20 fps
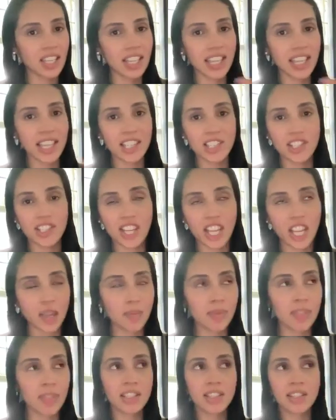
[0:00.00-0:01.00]
And then
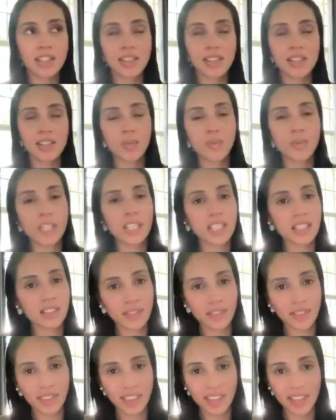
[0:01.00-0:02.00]
shame leads to so many
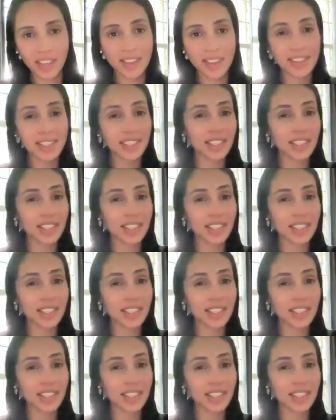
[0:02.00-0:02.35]
different things,